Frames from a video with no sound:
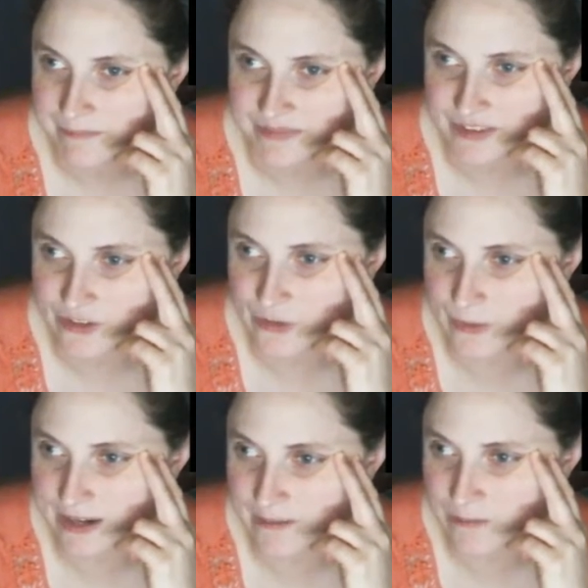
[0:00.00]
Just a
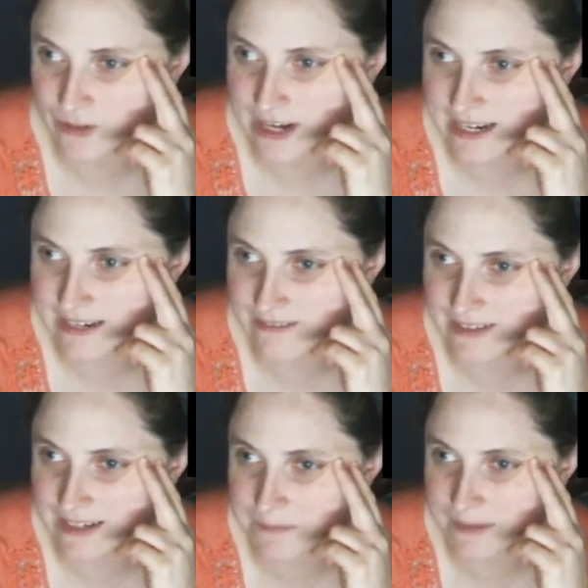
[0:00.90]
random dragon
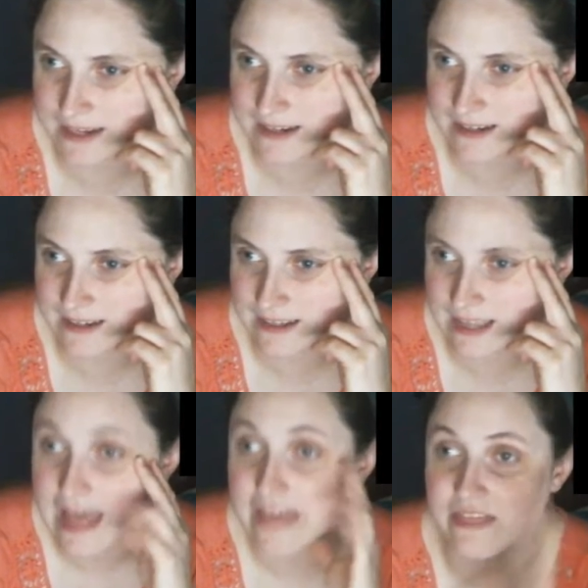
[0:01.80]
one I made.
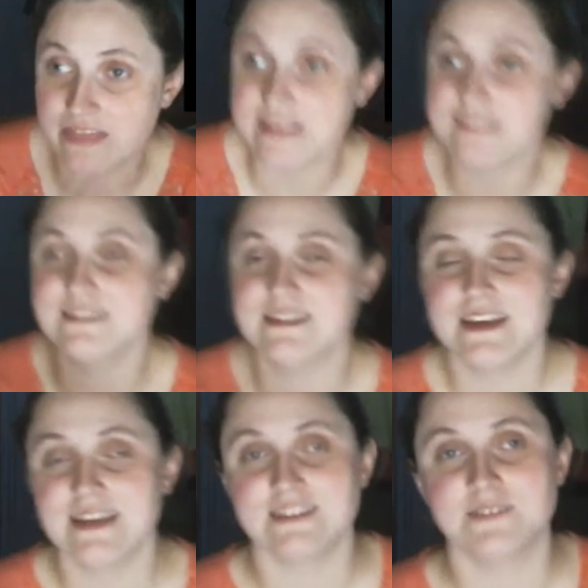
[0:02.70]
This
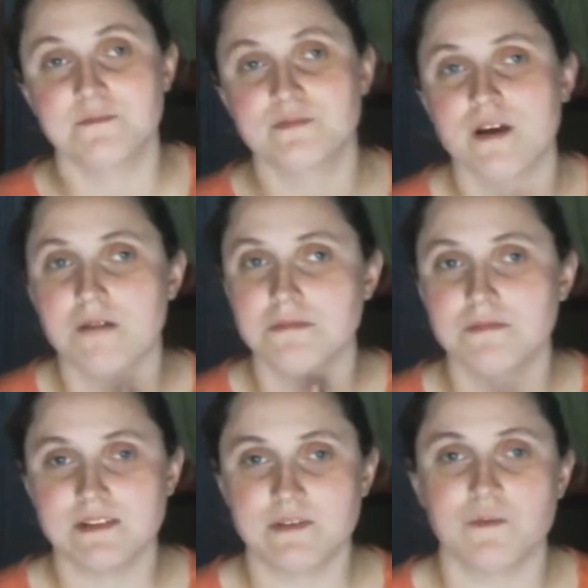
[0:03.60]
is
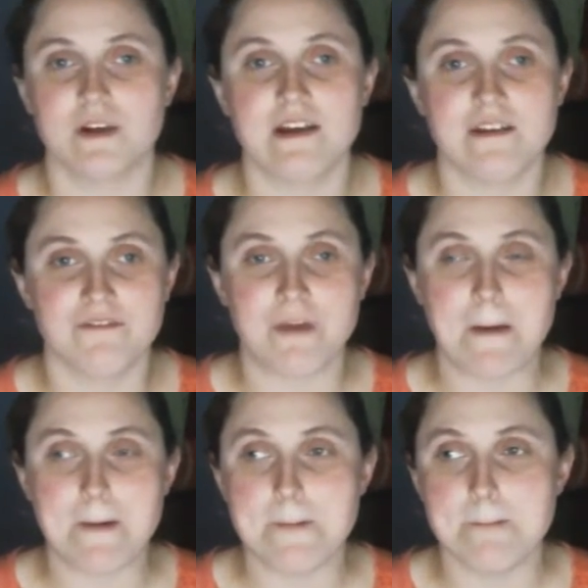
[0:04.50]
probably one of
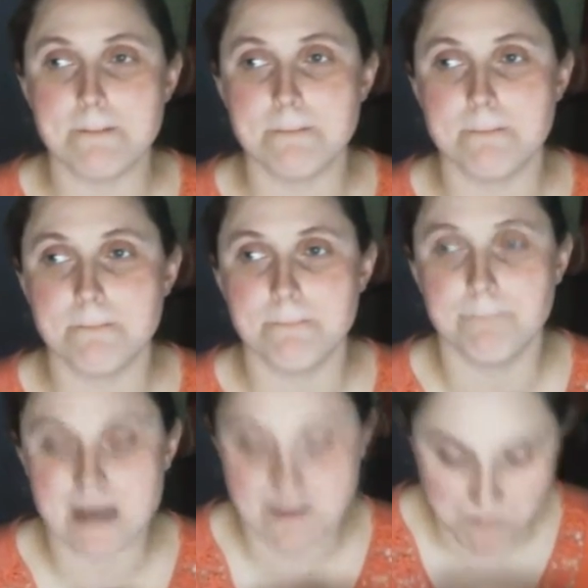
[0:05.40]

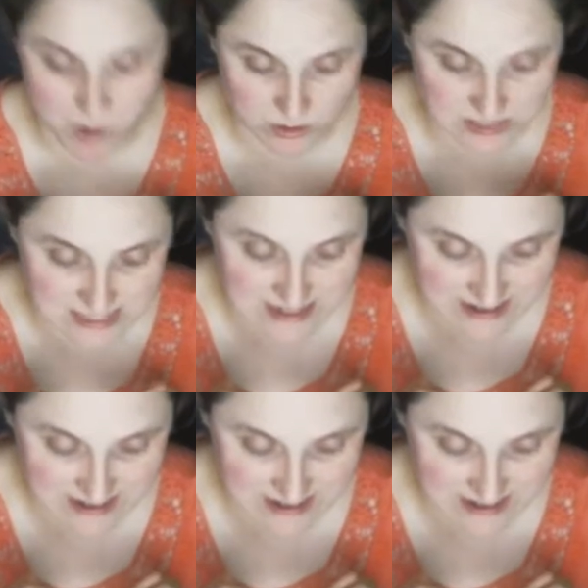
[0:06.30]
my most